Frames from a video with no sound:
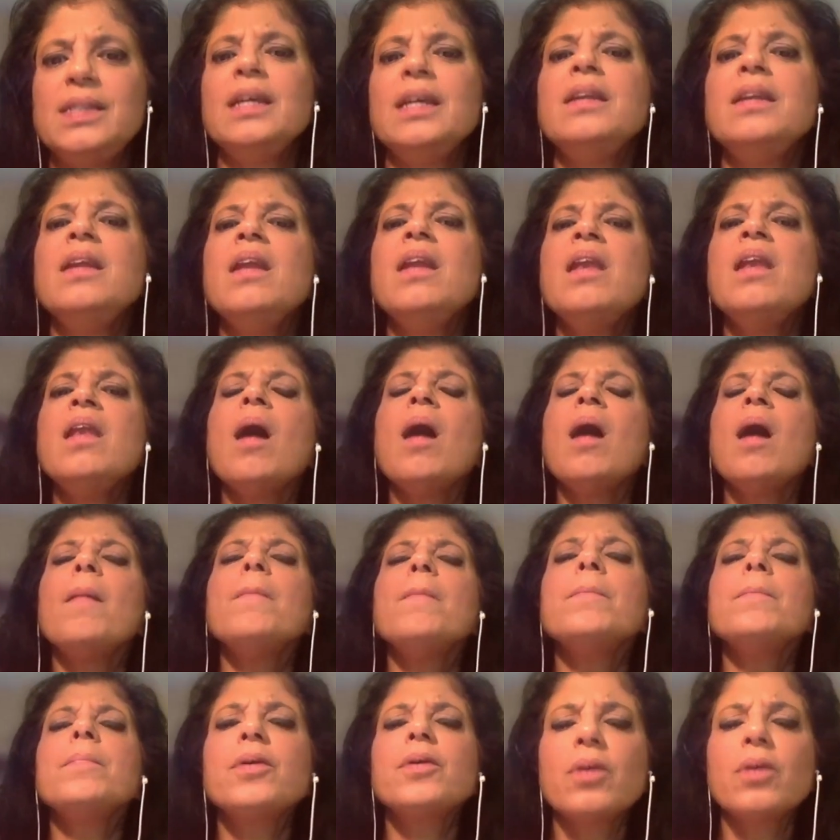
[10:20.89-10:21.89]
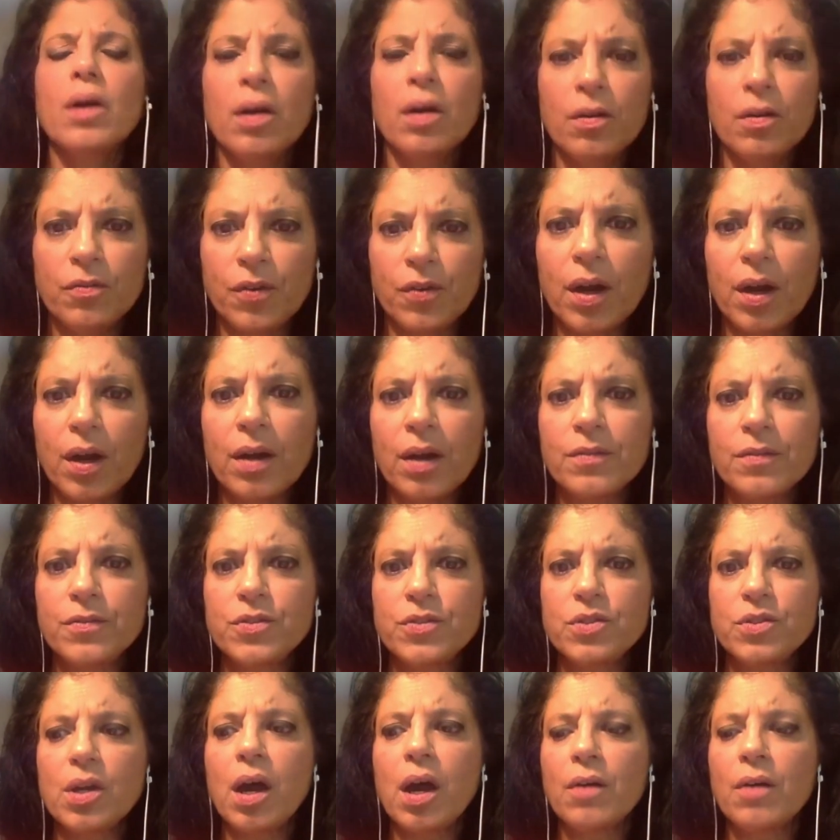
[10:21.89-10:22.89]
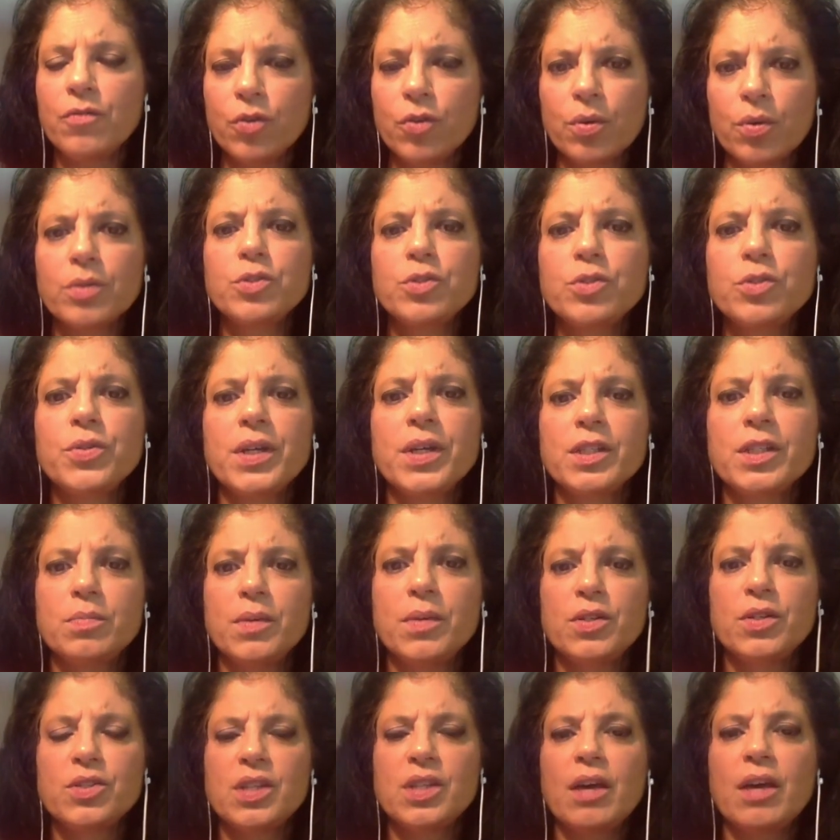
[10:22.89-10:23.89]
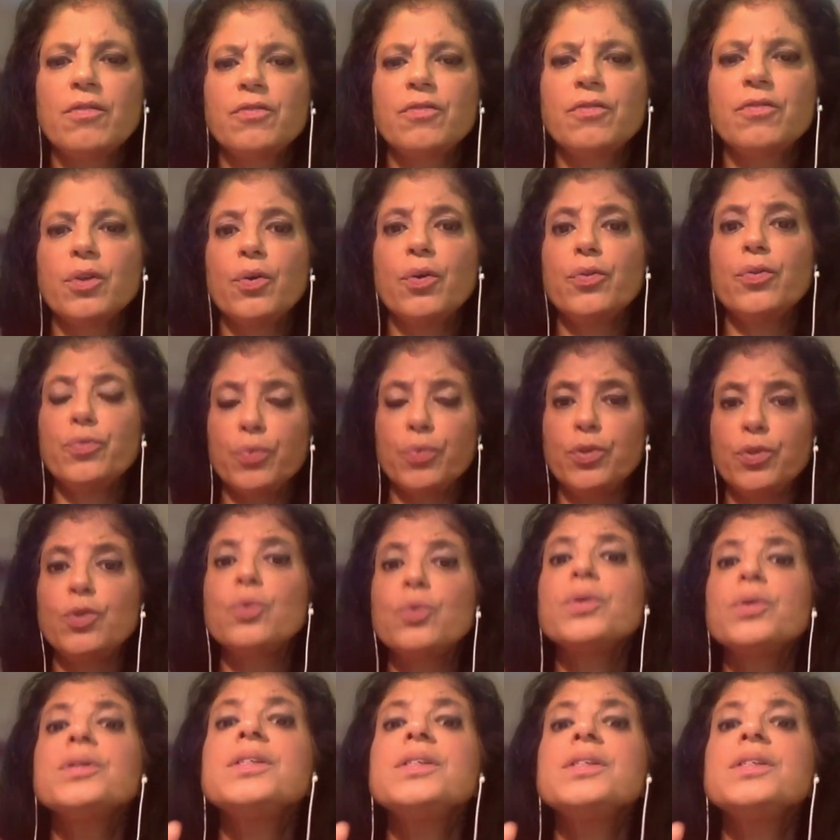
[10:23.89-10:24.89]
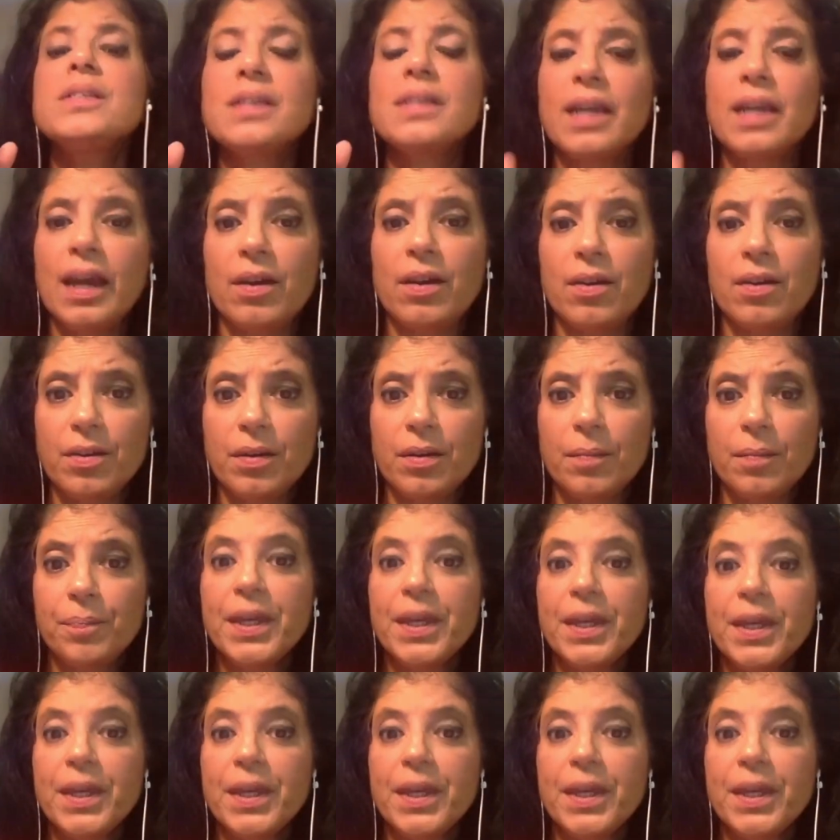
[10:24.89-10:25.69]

The number of, of, of neurotransmitters that flow through, you're scared.